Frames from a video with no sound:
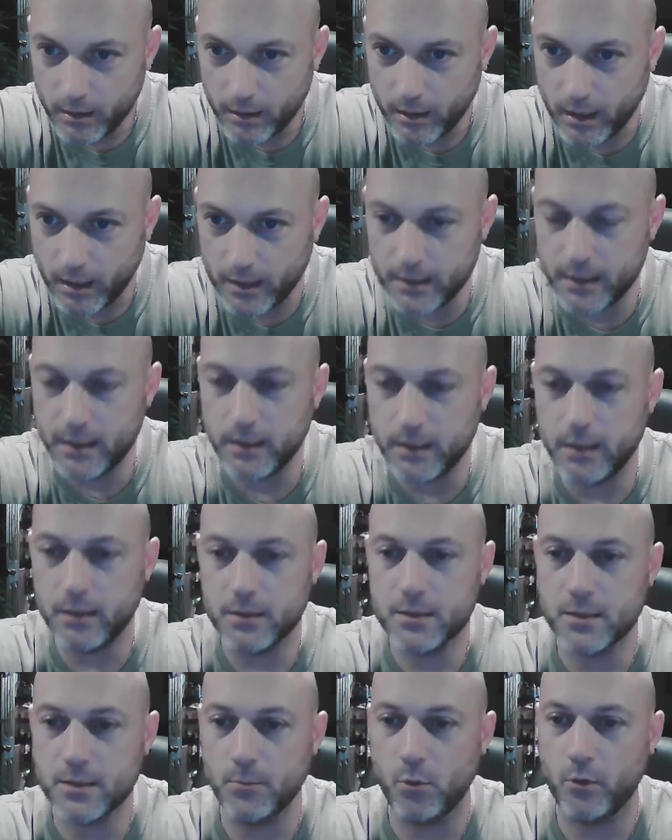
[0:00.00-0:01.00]
I need
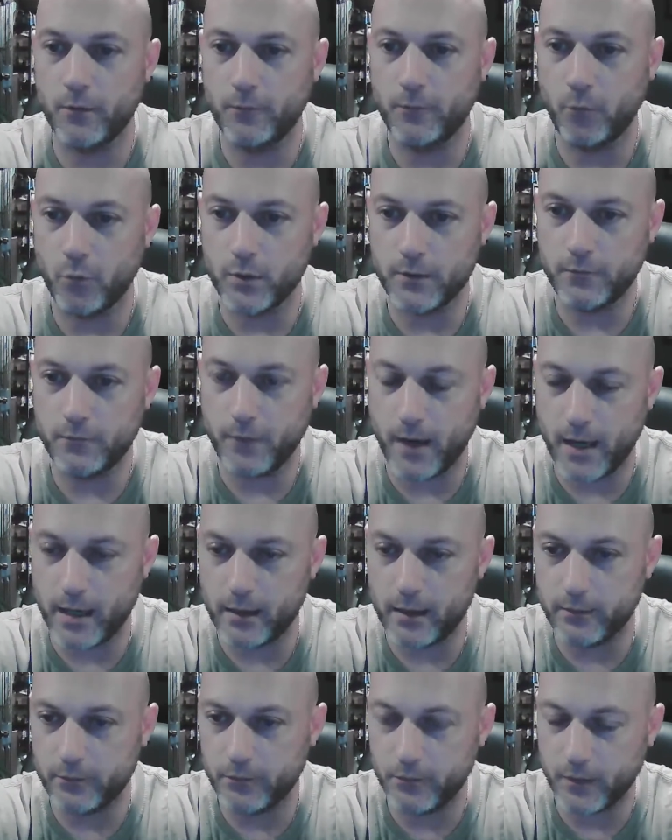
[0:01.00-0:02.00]
some more
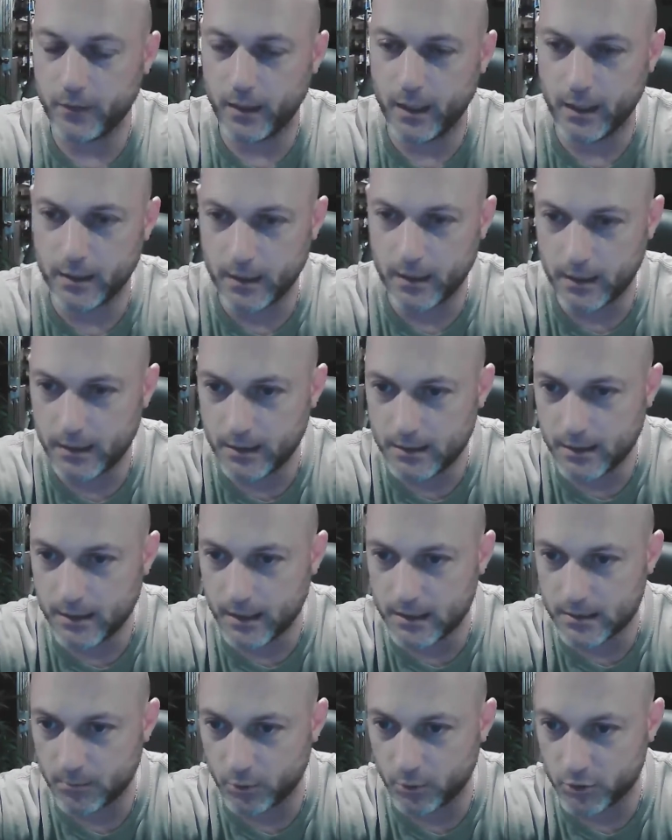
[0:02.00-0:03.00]
45 and I need to
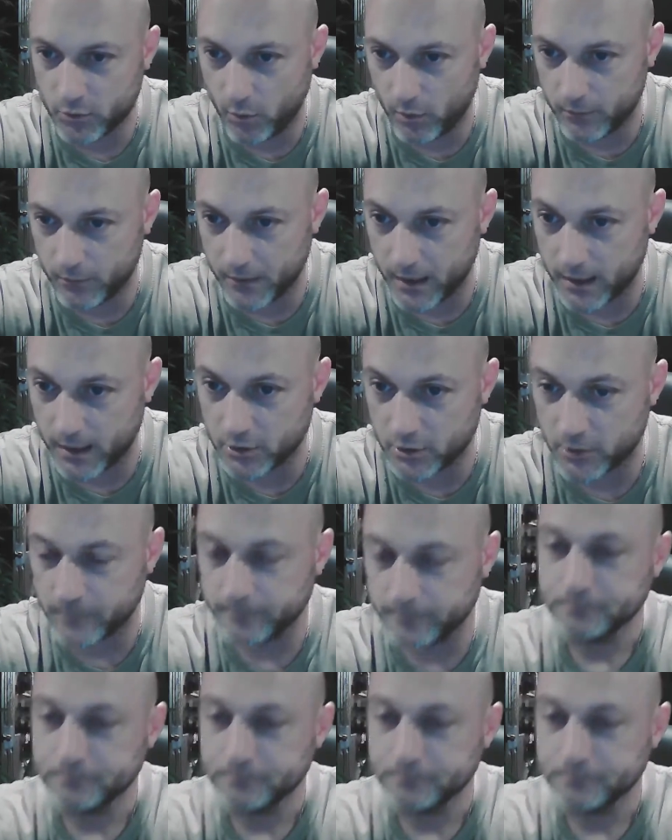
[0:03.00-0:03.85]
get some more 12 gauge.